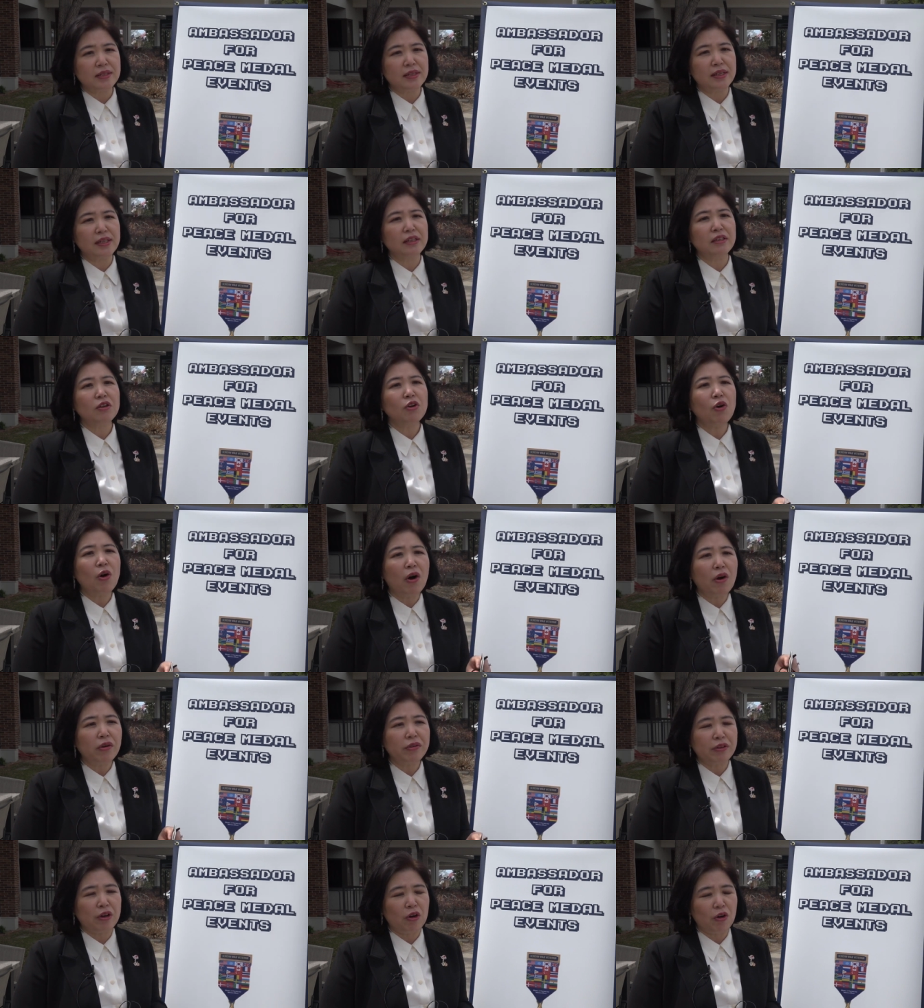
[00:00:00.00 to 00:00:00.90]
in co
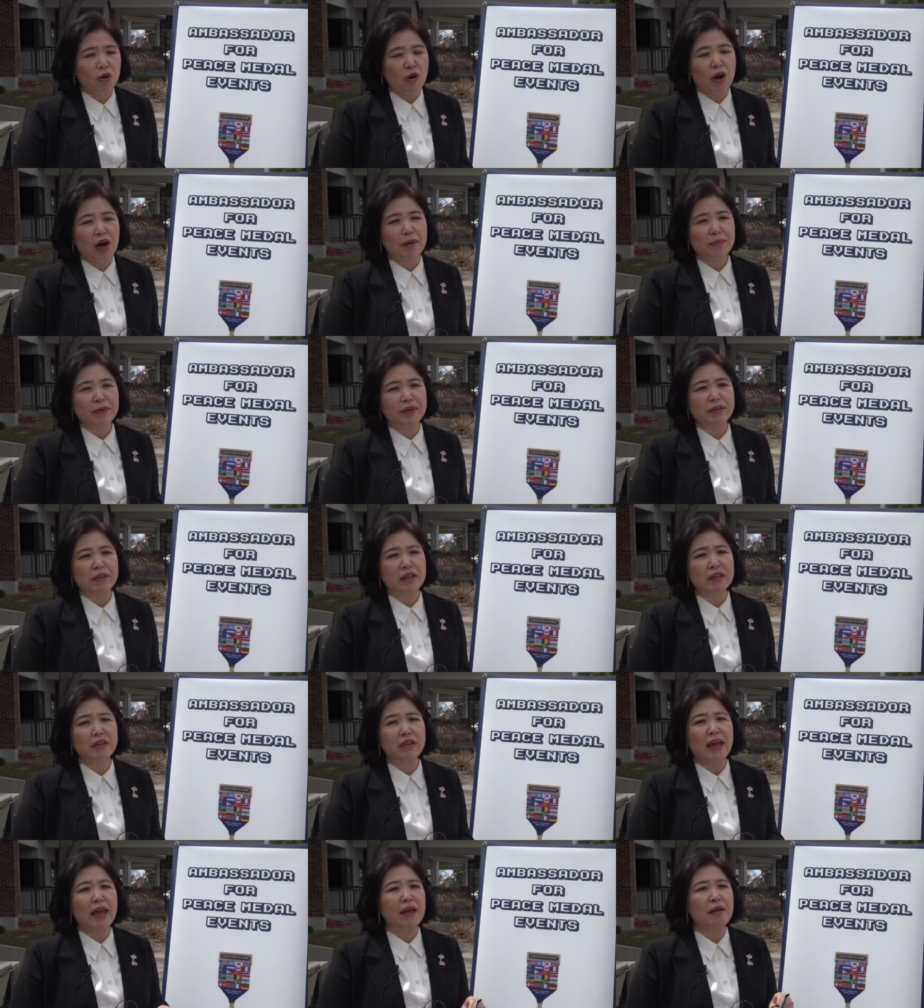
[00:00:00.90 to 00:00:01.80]
the cooperating in
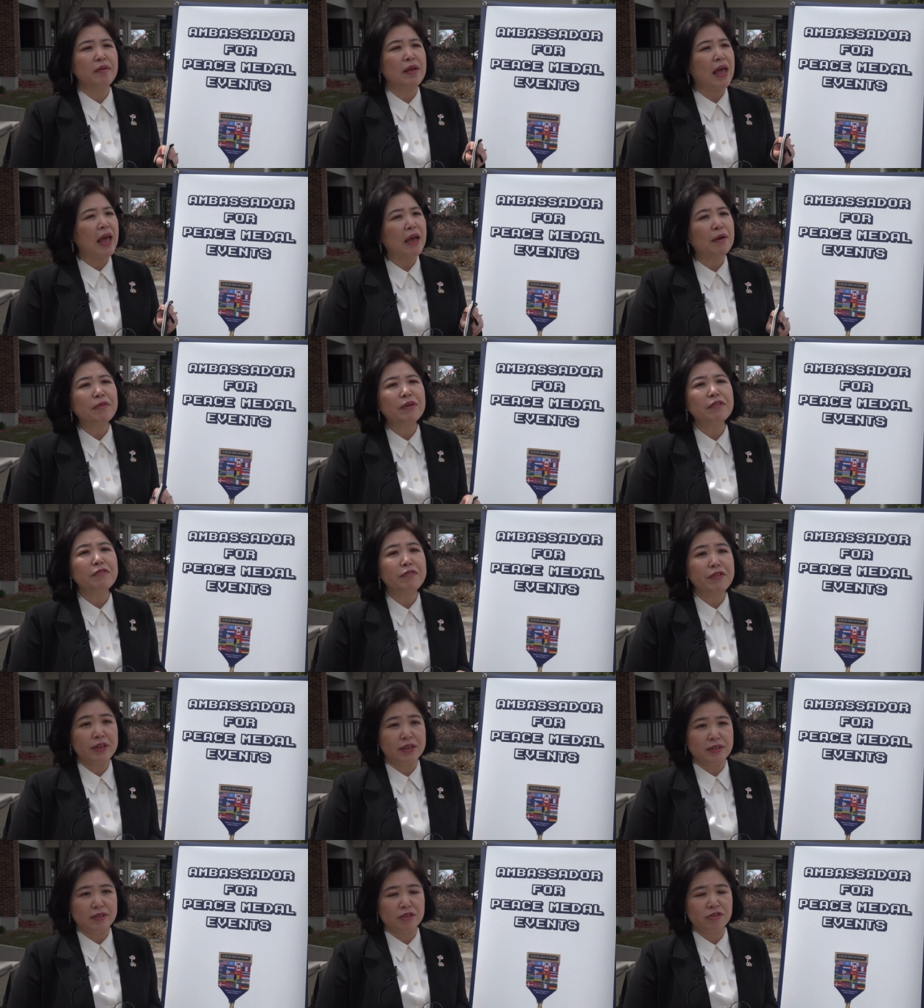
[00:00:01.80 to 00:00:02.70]
the every
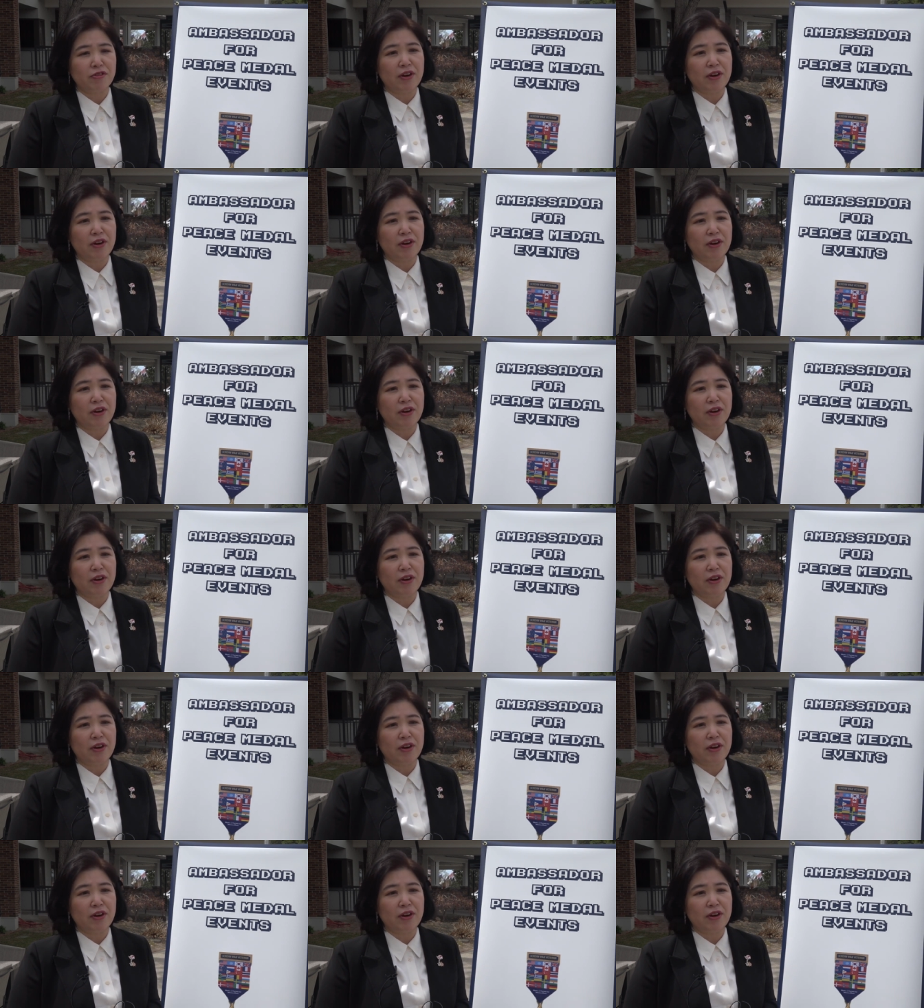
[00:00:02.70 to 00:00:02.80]
field,